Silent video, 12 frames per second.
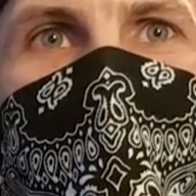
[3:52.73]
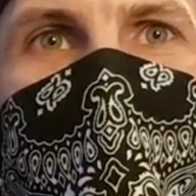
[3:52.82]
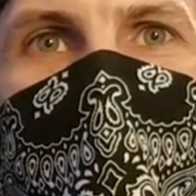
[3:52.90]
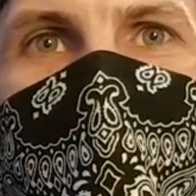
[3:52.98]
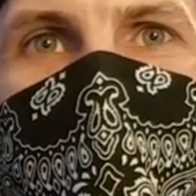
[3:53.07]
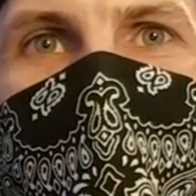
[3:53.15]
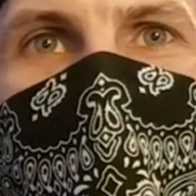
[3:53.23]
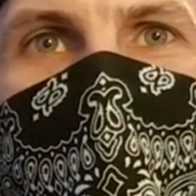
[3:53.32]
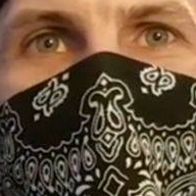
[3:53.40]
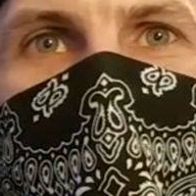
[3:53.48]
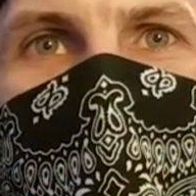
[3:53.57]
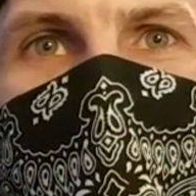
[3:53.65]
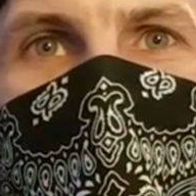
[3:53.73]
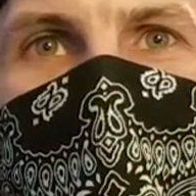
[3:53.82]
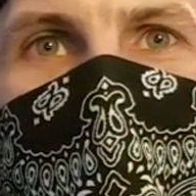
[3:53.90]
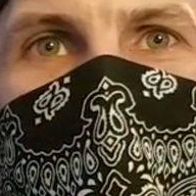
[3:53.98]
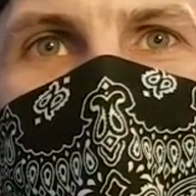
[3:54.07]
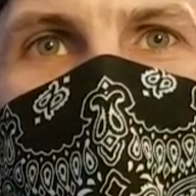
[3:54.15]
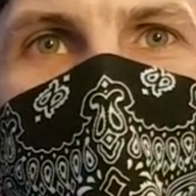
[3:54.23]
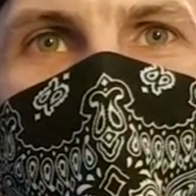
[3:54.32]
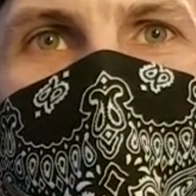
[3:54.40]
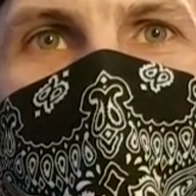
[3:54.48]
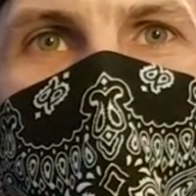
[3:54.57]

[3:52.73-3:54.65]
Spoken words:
Nothing is said.